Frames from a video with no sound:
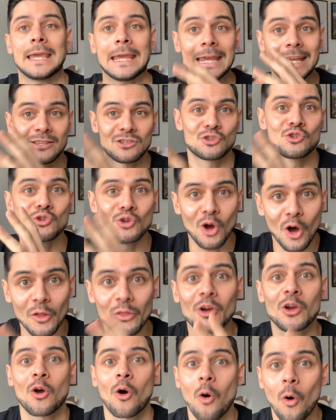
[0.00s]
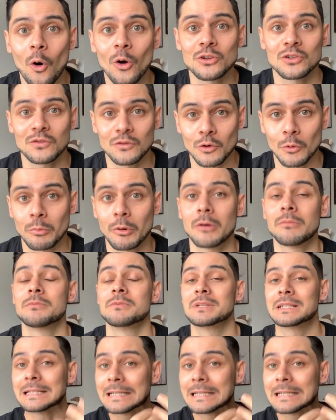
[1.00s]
It's not the cause of your problems.